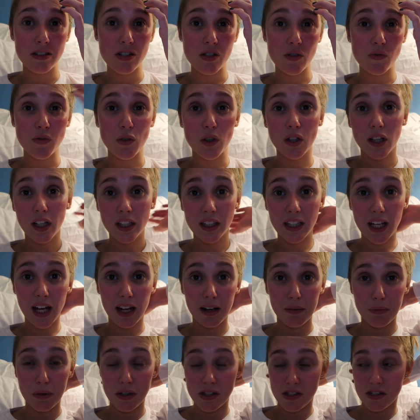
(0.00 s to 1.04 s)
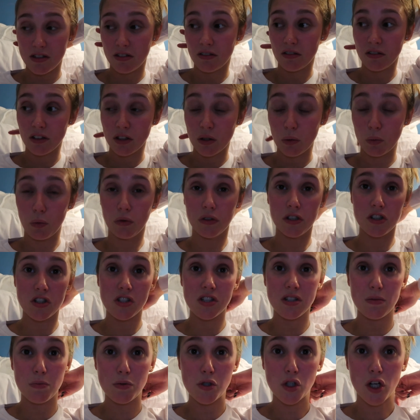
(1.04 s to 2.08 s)
So if you click that, it means you will just
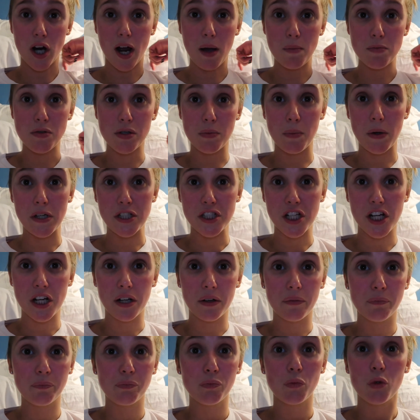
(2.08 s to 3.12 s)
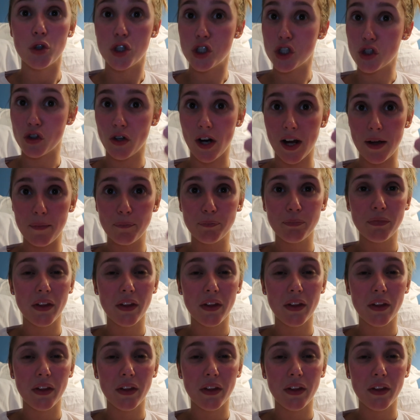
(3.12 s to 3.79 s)
subscribe to my channel, which is great.